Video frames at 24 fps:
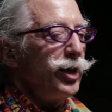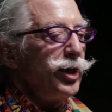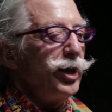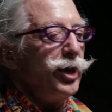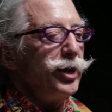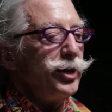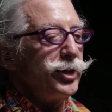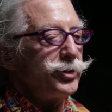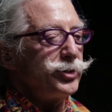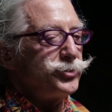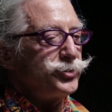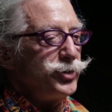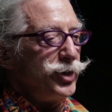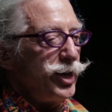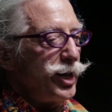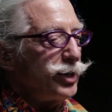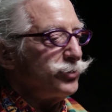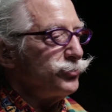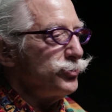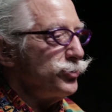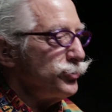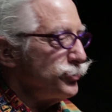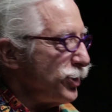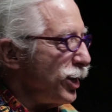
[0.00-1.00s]
and it's an
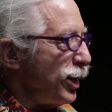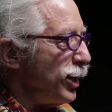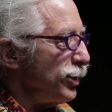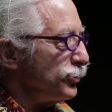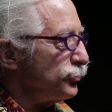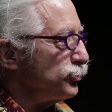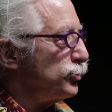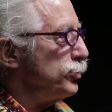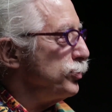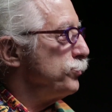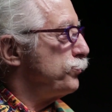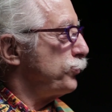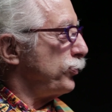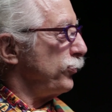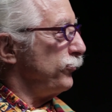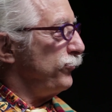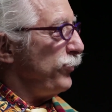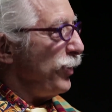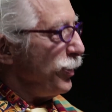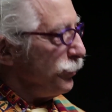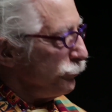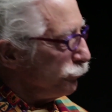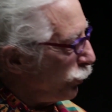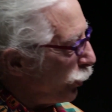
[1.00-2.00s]
exercise to
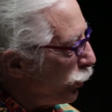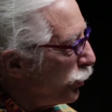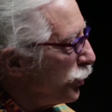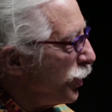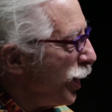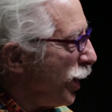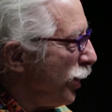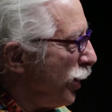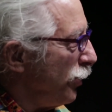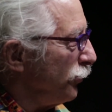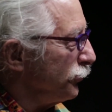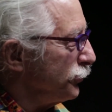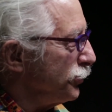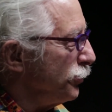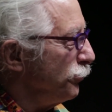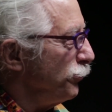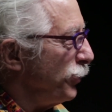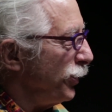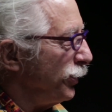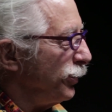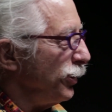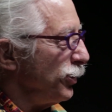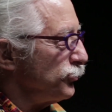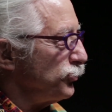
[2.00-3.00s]
prevent burnout,
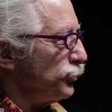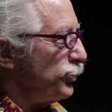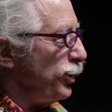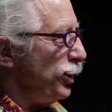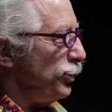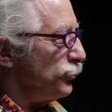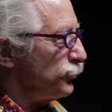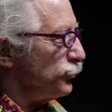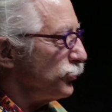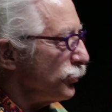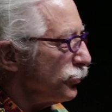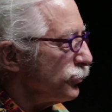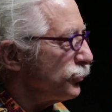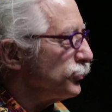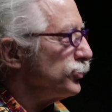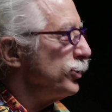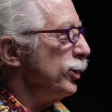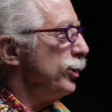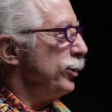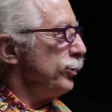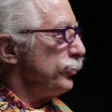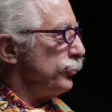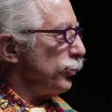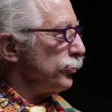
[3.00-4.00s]
because teachers,
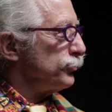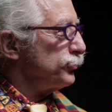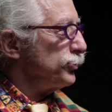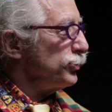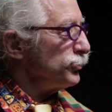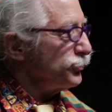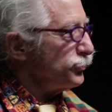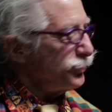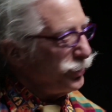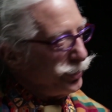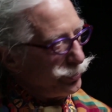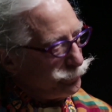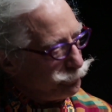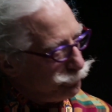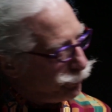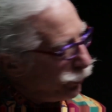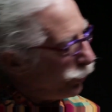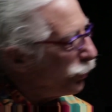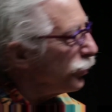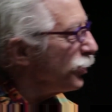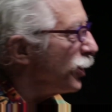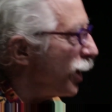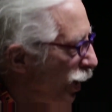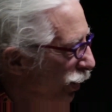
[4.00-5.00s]
nurses get
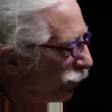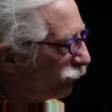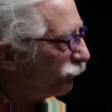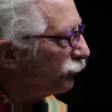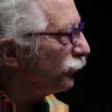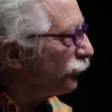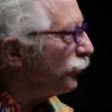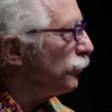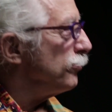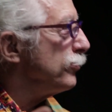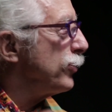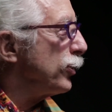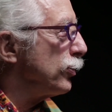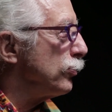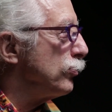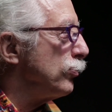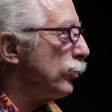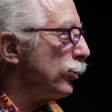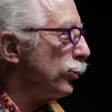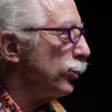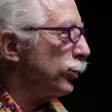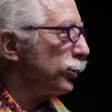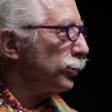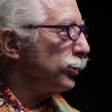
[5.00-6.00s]
burnout from their
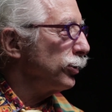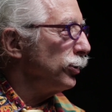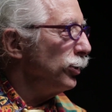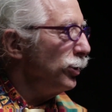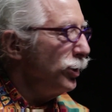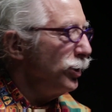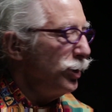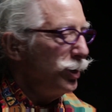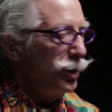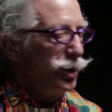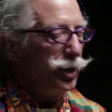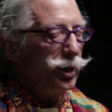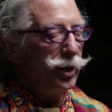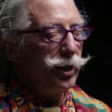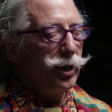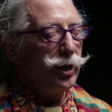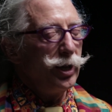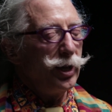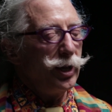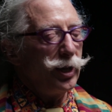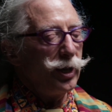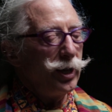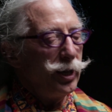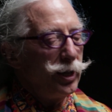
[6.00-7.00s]
work.
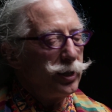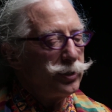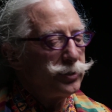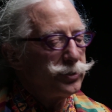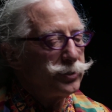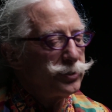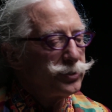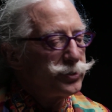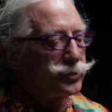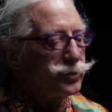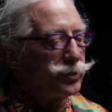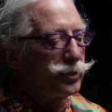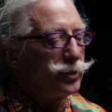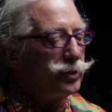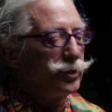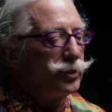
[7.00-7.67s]
And